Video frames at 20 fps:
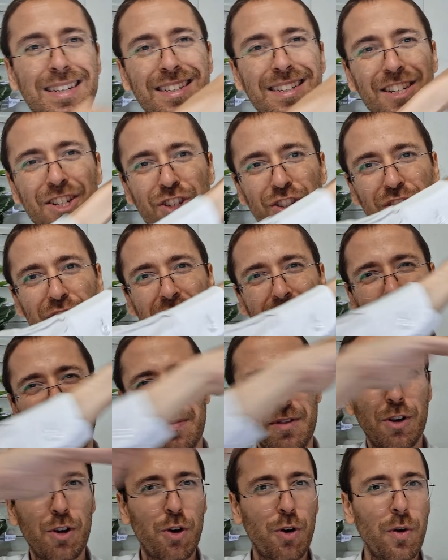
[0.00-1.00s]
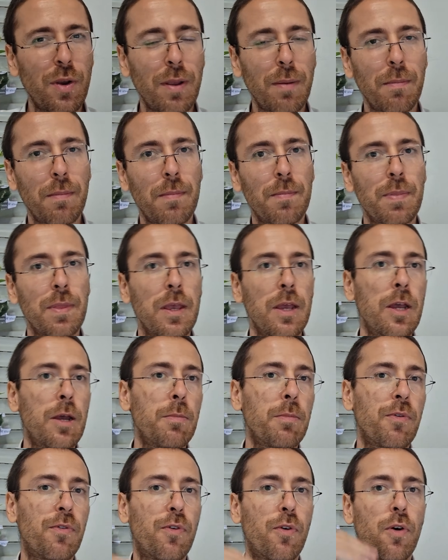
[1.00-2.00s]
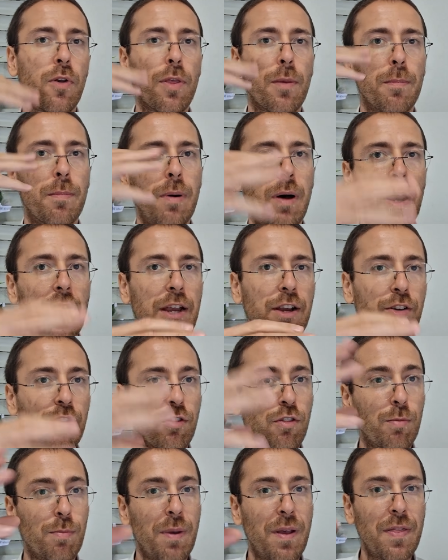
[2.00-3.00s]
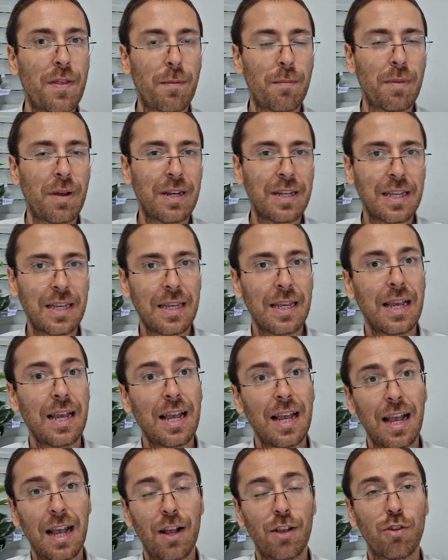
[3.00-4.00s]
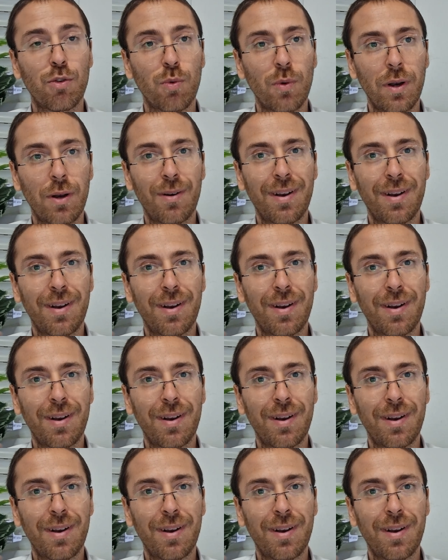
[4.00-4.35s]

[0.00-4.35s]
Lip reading: to just skim the cream before the buyers spend their money elsewhere,